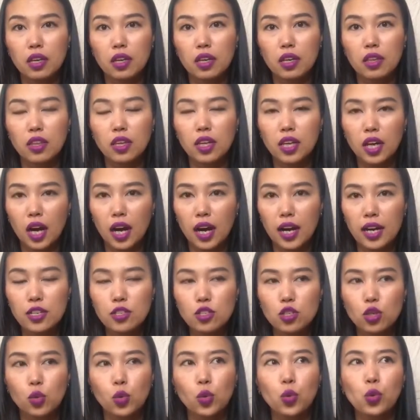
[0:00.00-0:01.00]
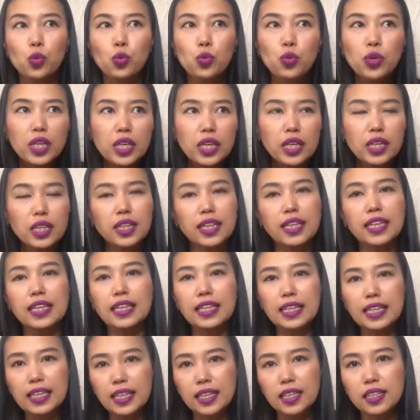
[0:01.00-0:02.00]
the guys who really
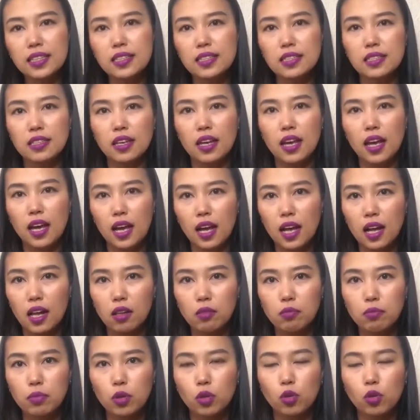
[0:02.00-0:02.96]
needs help,